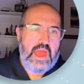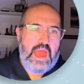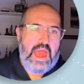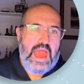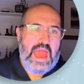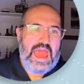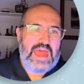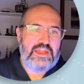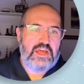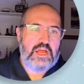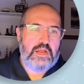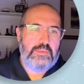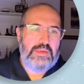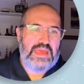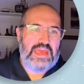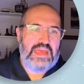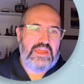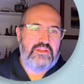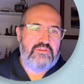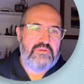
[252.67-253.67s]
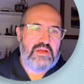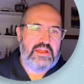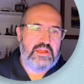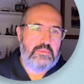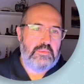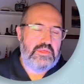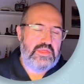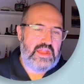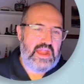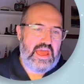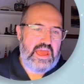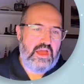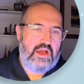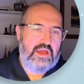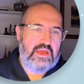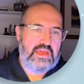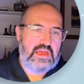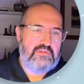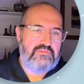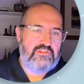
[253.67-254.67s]
And I'm going to be interacting with an AI
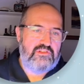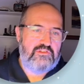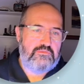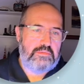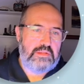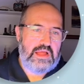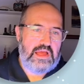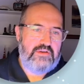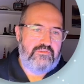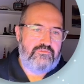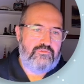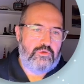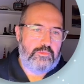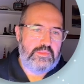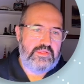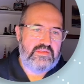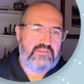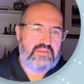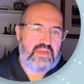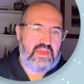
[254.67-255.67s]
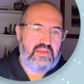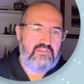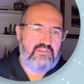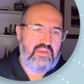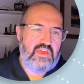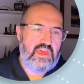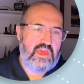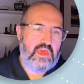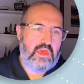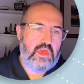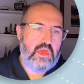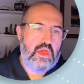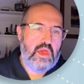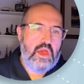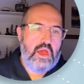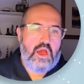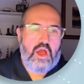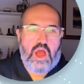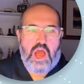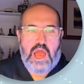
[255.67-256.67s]
governance platform, in this case here,
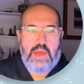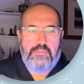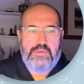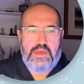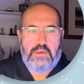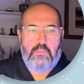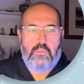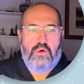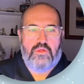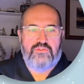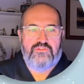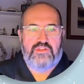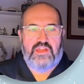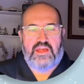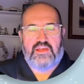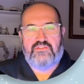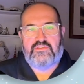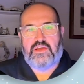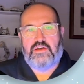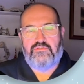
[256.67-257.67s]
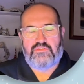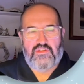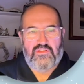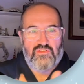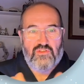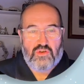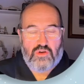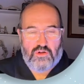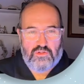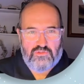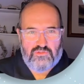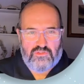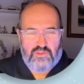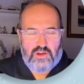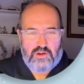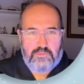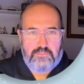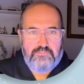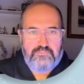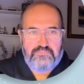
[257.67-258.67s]
IBM watsonx.governance
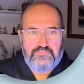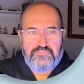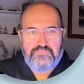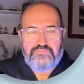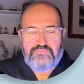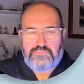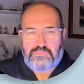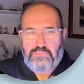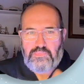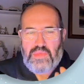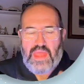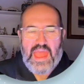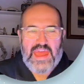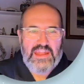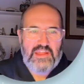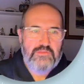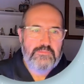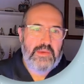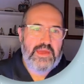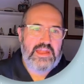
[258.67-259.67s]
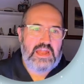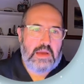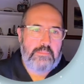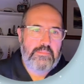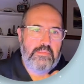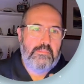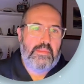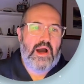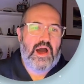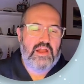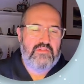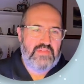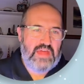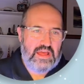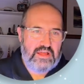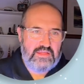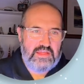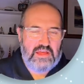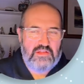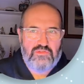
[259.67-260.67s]
console. And it's made up, and part
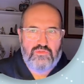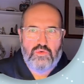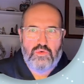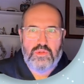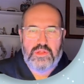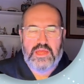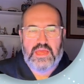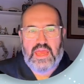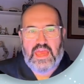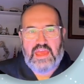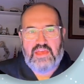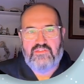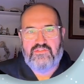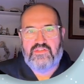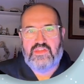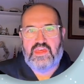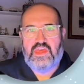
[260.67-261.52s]
of that tooling is